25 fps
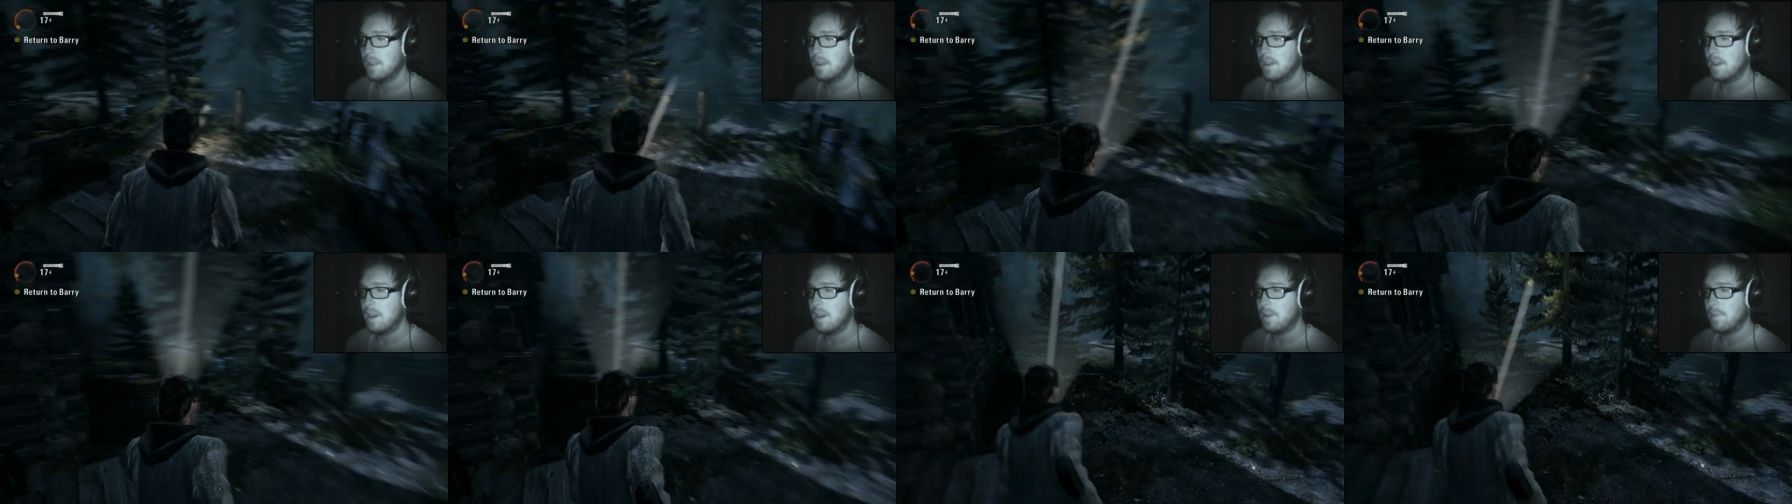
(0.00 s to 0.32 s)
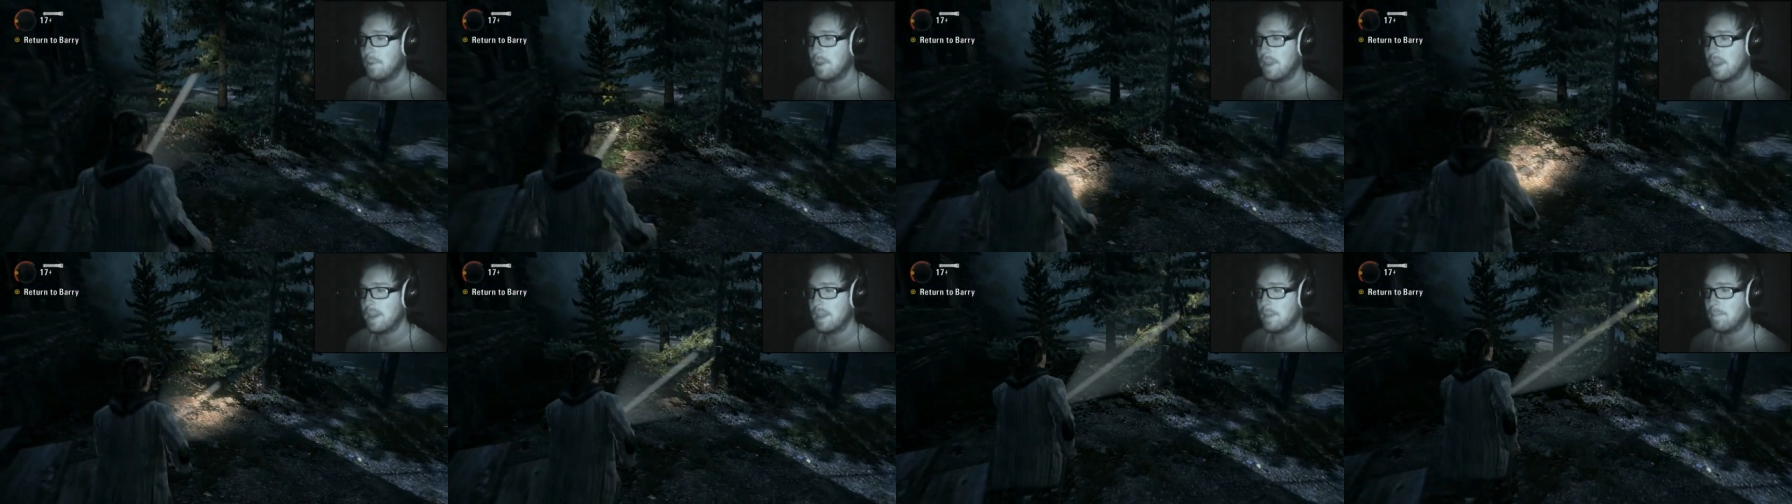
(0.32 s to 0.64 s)
Alright,
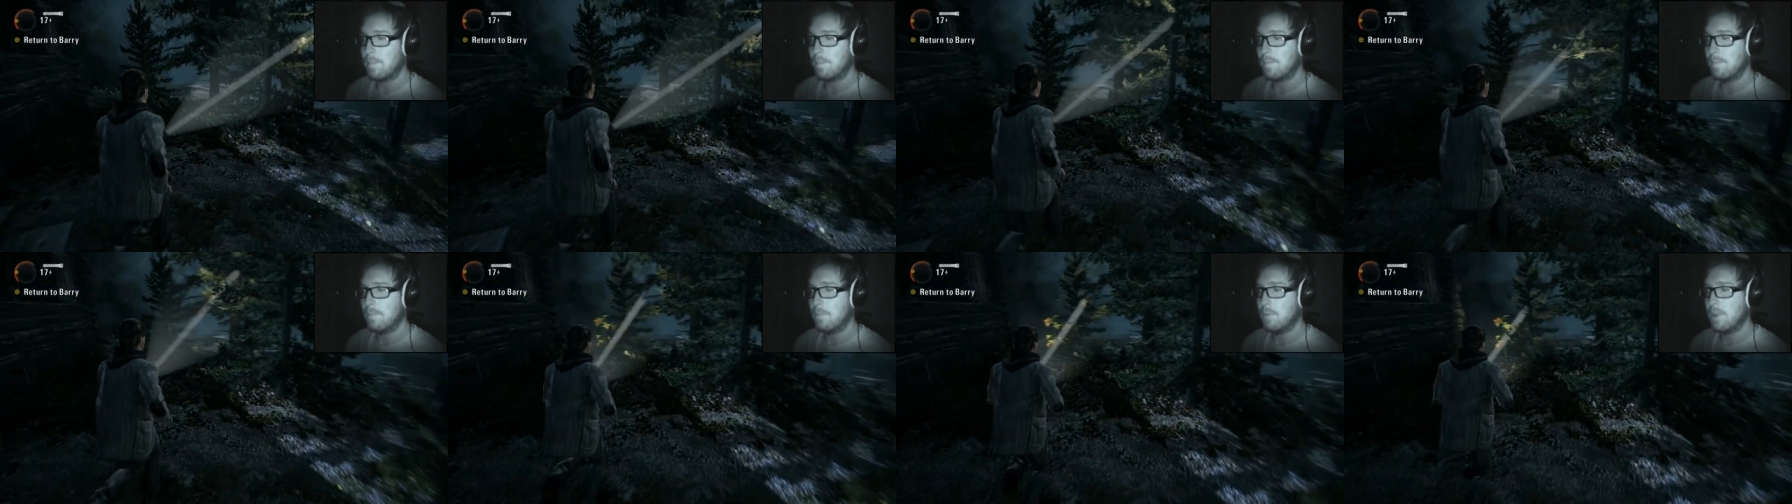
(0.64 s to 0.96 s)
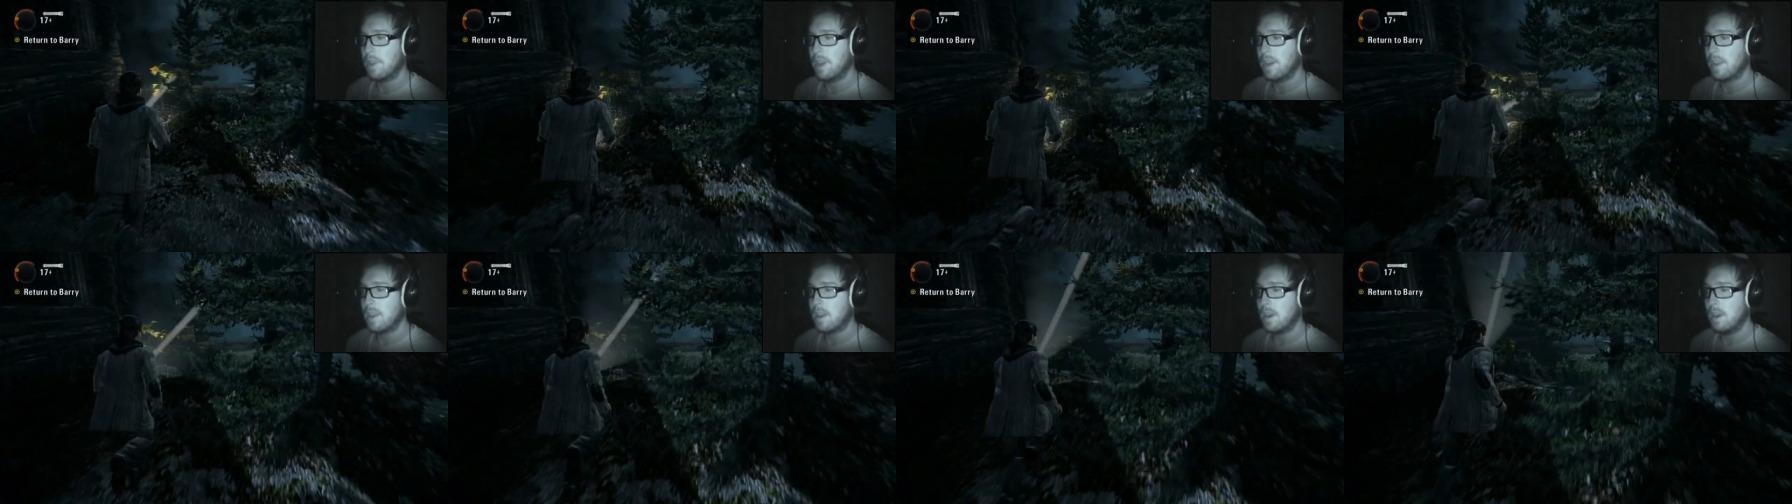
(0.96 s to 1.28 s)

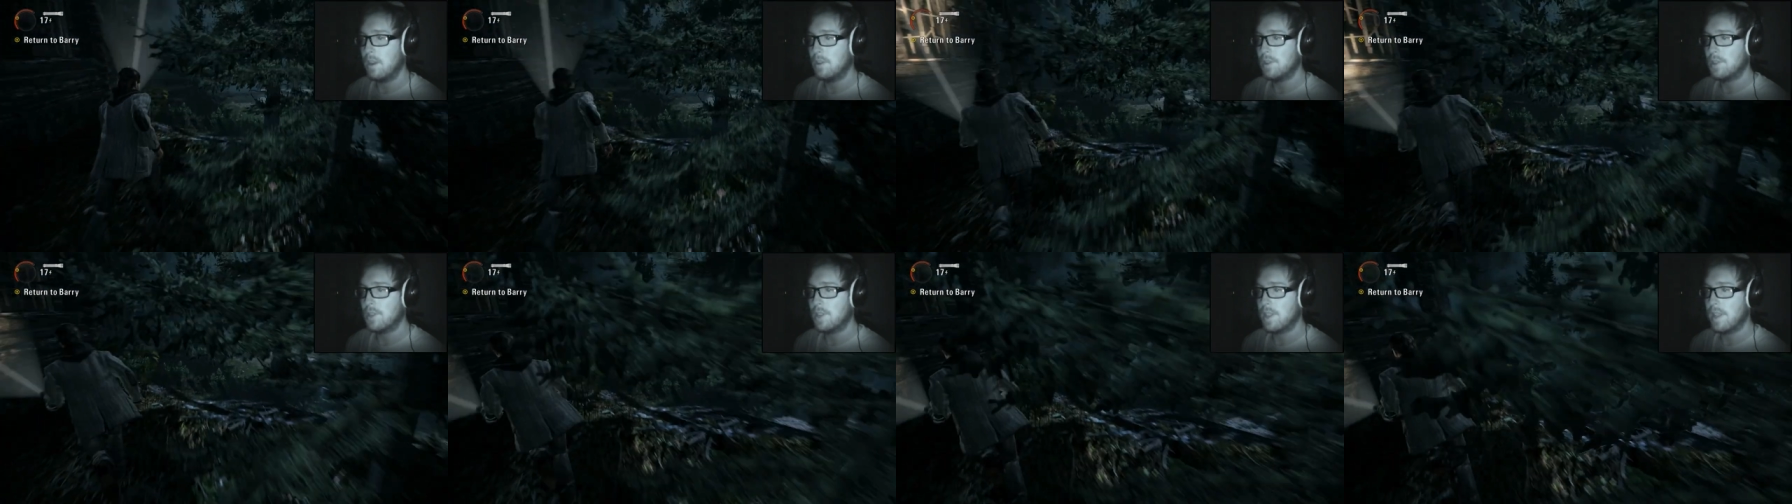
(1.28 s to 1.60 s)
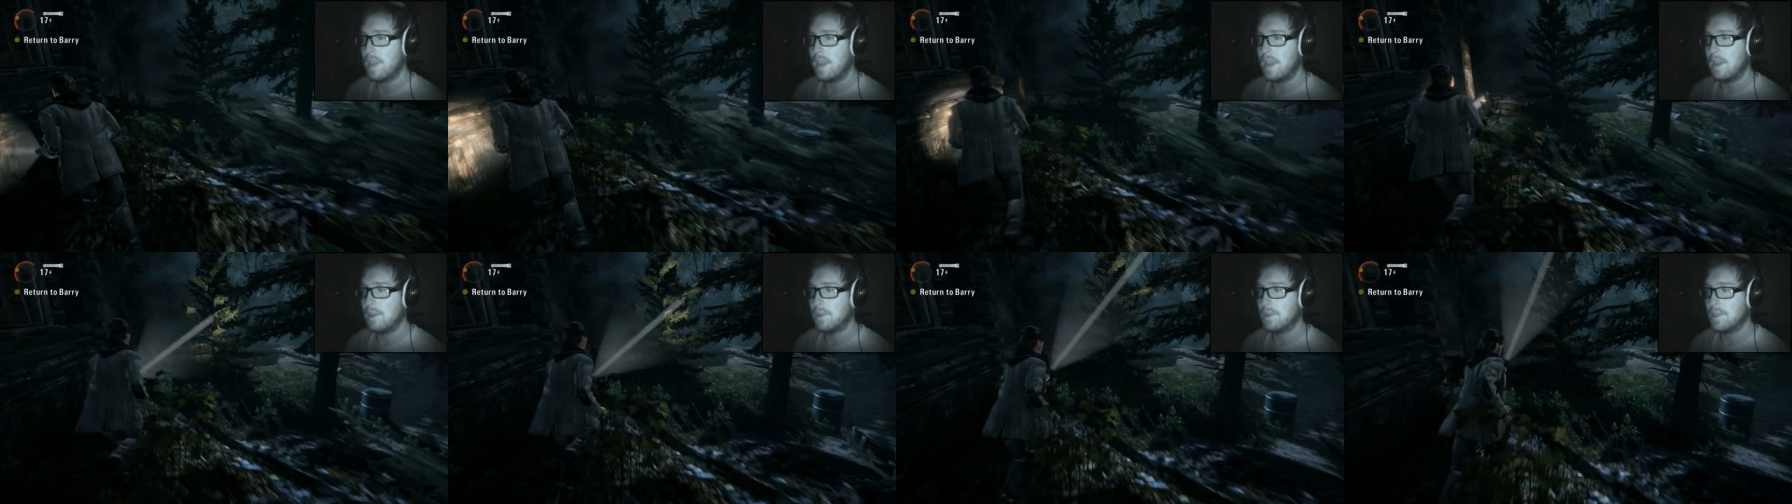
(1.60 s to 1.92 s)
we're getting close to
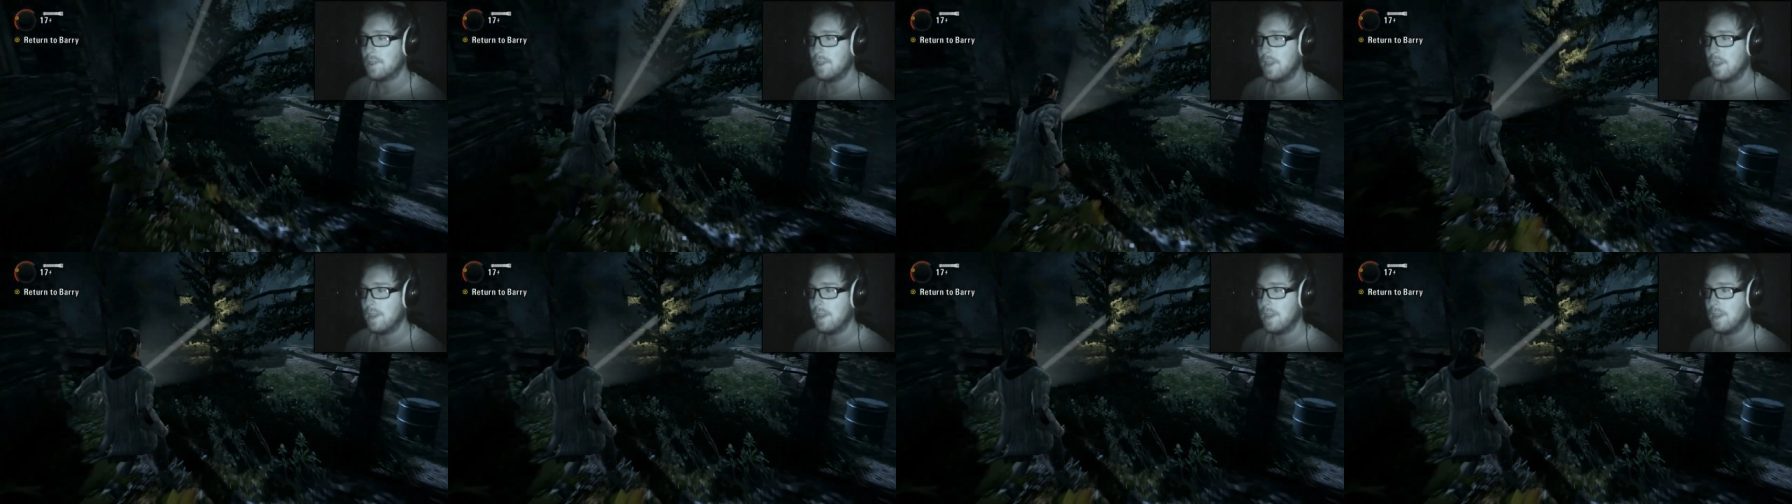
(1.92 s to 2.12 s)
the house